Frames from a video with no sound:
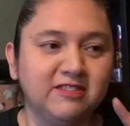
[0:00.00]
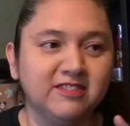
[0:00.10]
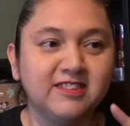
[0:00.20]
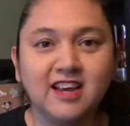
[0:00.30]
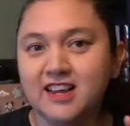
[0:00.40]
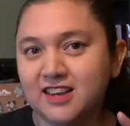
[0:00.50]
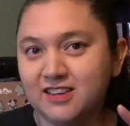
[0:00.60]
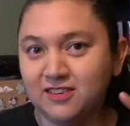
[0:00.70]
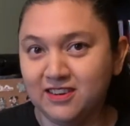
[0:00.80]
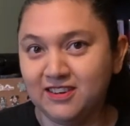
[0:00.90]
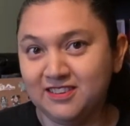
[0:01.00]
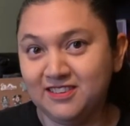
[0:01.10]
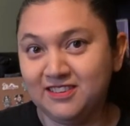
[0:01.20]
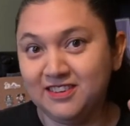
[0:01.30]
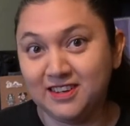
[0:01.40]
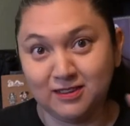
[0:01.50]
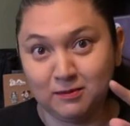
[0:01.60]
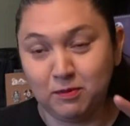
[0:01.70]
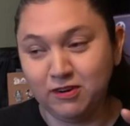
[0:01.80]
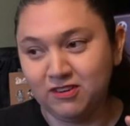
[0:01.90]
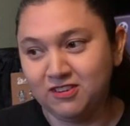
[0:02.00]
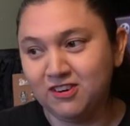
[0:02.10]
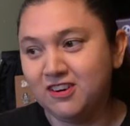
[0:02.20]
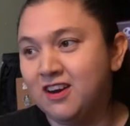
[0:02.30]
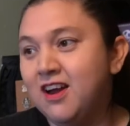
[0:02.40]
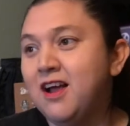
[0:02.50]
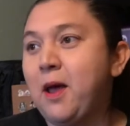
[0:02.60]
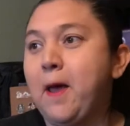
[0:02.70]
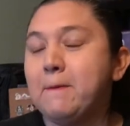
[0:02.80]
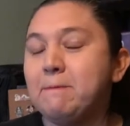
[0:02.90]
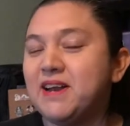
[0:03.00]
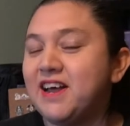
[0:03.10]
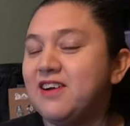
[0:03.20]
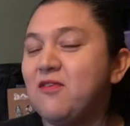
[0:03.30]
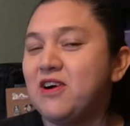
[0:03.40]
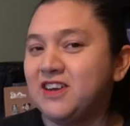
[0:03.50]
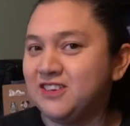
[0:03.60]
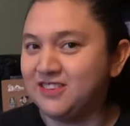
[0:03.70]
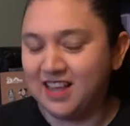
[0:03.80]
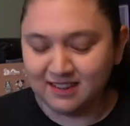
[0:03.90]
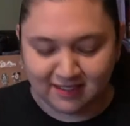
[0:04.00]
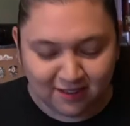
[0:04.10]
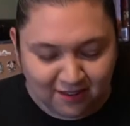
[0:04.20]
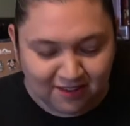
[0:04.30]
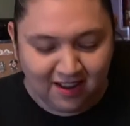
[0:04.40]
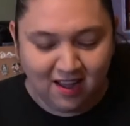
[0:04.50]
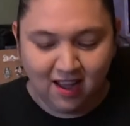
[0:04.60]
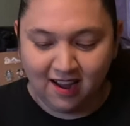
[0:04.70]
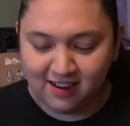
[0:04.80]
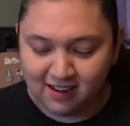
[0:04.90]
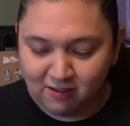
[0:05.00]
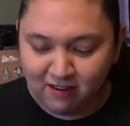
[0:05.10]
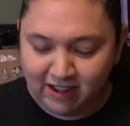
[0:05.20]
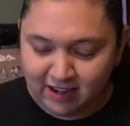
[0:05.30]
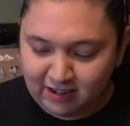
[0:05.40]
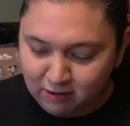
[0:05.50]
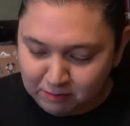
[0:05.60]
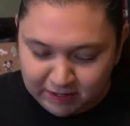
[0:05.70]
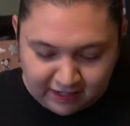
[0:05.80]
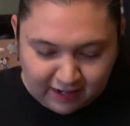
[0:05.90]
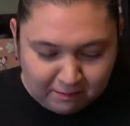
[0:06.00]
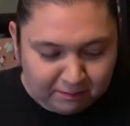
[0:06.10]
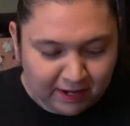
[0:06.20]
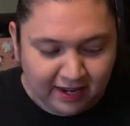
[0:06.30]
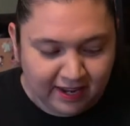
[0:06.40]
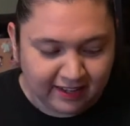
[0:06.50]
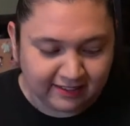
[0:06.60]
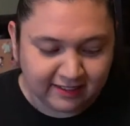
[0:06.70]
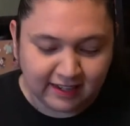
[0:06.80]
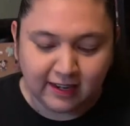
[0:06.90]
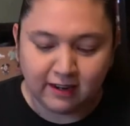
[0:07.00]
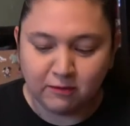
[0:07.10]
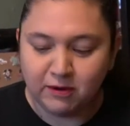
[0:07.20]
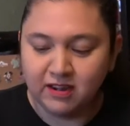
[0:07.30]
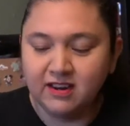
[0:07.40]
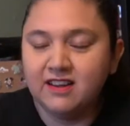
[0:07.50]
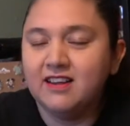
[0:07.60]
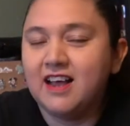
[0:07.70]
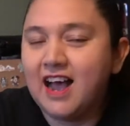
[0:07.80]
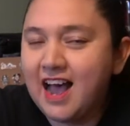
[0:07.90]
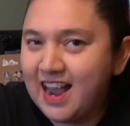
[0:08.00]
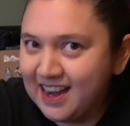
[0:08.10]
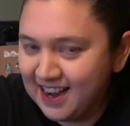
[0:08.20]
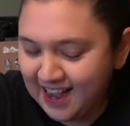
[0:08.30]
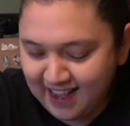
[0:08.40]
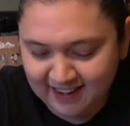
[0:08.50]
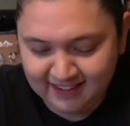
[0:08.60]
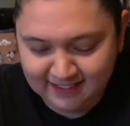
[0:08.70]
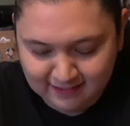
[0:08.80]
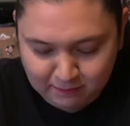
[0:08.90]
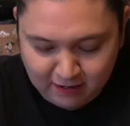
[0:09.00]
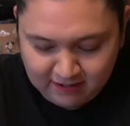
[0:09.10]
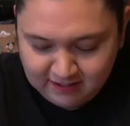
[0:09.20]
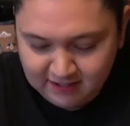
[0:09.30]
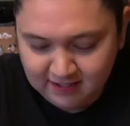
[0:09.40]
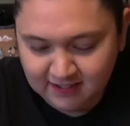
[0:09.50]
site you could get the spoiler alert, but I don't want to do that. So I'm gonna go ahead and open it up and see what I got in this box.